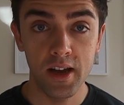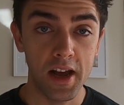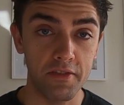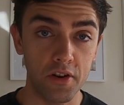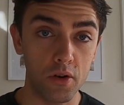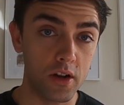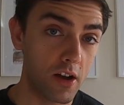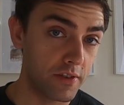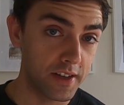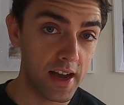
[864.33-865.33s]
And if they're not
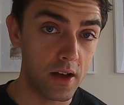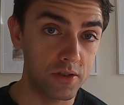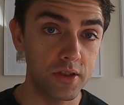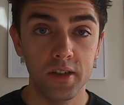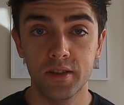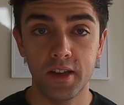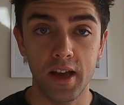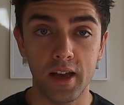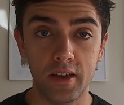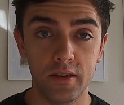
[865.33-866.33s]
calving cows,
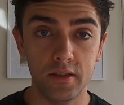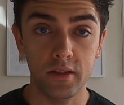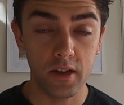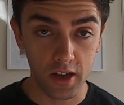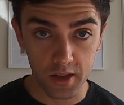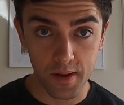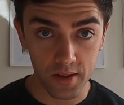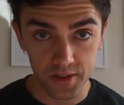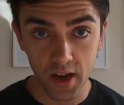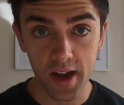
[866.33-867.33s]
they're cutting them out
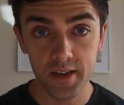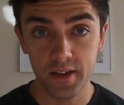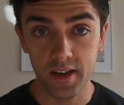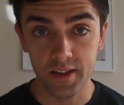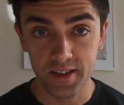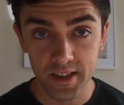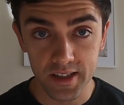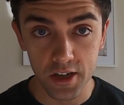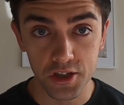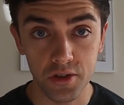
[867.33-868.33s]
the side in a
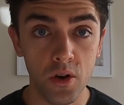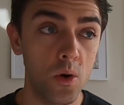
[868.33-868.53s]
C-section,